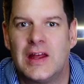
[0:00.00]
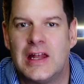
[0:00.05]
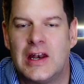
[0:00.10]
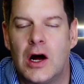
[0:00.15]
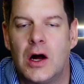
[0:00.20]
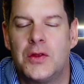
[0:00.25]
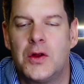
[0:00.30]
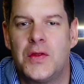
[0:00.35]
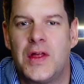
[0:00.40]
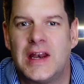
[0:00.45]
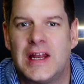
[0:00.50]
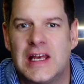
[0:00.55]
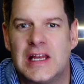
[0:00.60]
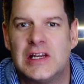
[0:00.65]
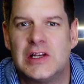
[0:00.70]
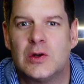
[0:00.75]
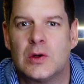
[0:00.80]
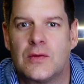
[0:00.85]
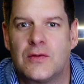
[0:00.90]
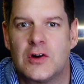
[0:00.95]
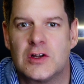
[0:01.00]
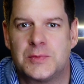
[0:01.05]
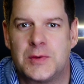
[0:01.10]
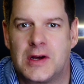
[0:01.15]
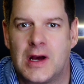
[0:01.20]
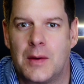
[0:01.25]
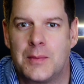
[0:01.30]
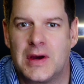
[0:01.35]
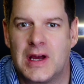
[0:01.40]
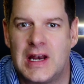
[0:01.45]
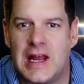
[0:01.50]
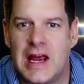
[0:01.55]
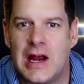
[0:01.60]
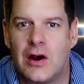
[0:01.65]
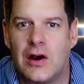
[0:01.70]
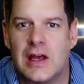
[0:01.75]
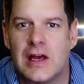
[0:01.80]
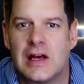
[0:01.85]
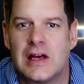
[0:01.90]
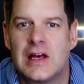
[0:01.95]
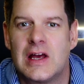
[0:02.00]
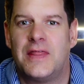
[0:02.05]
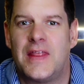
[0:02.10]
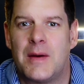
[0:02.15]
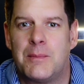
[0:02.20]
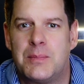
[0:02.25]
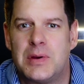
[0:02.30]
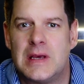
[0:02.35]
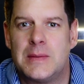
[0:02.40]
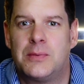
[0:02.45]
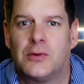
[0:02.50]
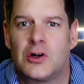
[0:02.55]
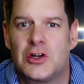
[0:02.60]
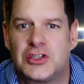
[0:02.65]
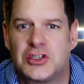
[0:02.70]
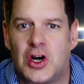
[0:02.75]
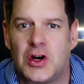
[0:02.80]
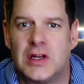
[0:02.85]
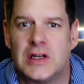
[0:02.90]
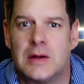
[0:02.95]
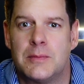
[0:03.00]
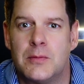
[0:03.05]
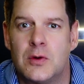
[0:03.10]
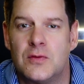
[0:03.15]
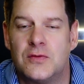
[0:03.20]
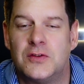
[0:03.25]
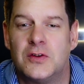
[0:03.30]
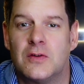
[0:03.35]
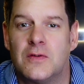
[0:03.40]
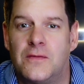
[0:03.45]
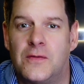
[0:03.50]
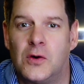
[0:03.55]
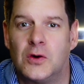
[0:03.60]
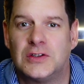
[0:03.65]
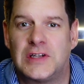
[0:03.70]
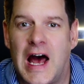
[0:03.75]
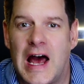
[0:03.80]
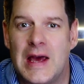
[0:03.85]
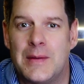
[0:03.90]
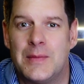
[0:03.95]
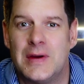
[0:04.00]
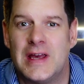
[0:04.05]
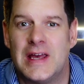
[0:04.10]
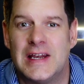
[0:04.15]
And although that Indian River is becoming an area that people are starting to move to full time,